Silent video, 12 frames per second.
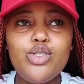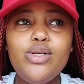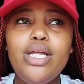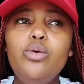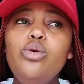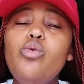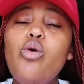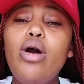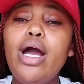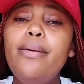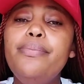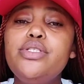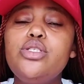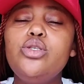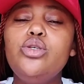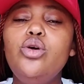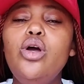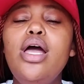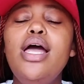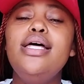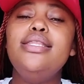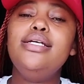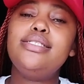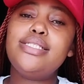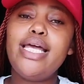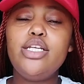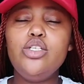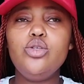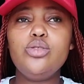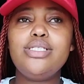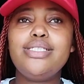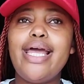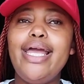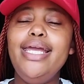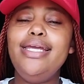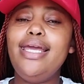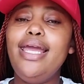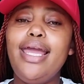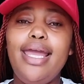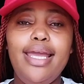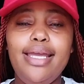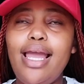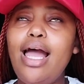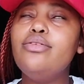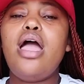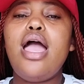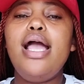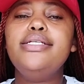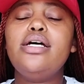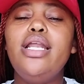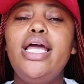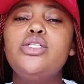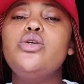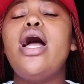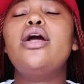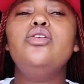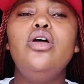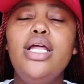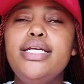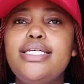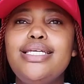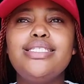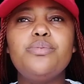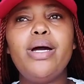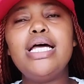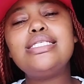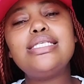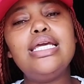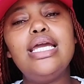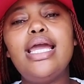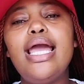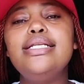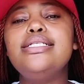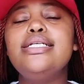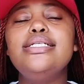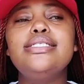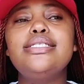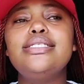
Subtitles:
So today we woke up to the sad news, aka. And I'd like to acknowledge his passing and